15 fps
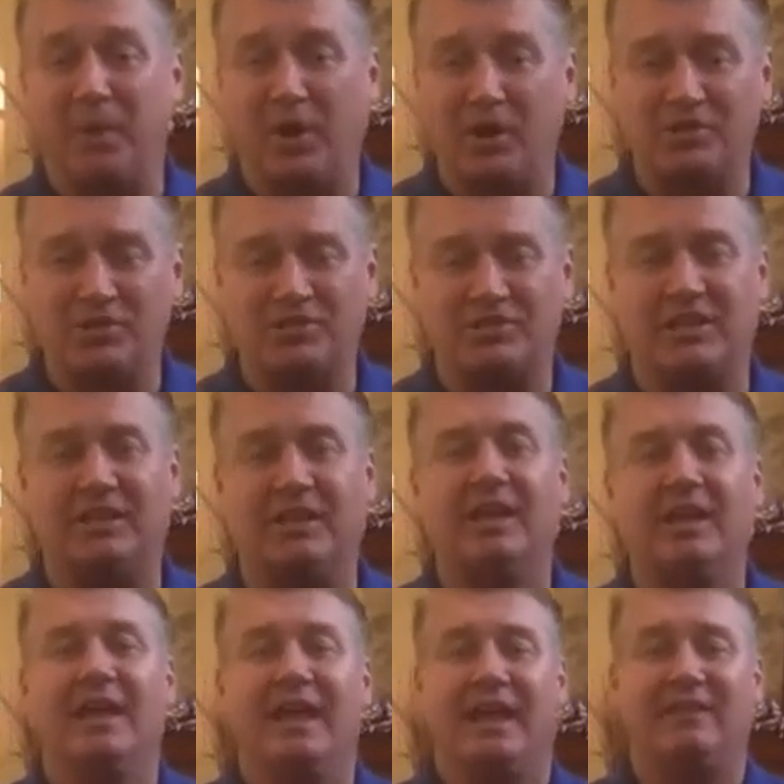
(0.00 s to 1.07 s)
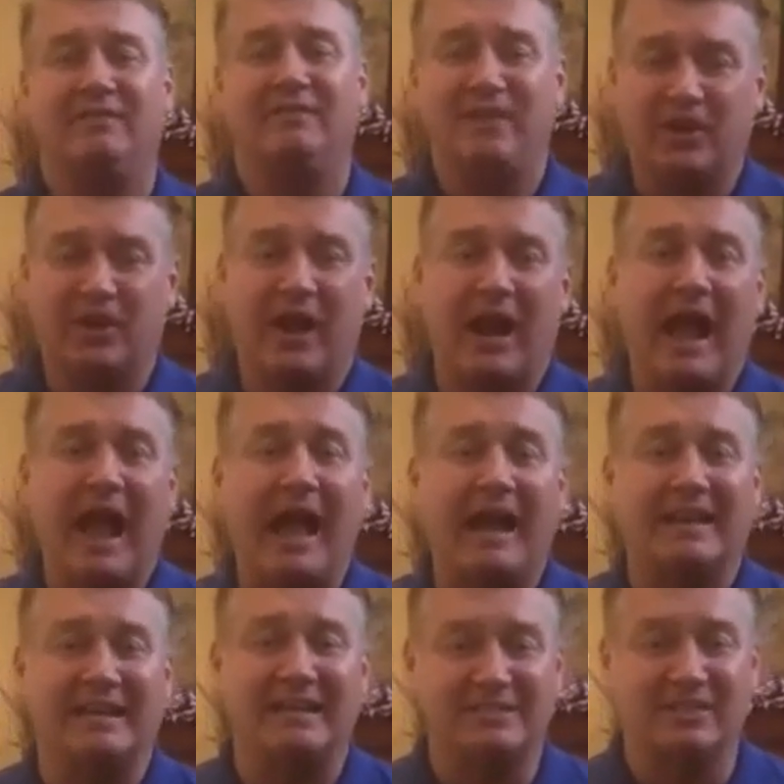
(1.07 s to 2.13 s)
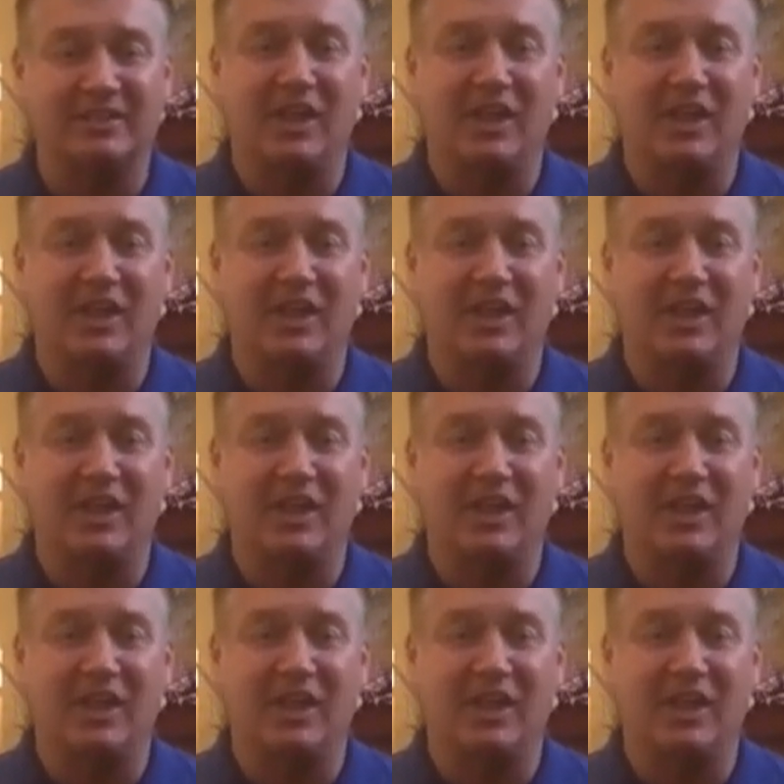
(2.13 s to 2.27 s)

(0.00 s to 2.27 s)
purchase it, and figure out how to get to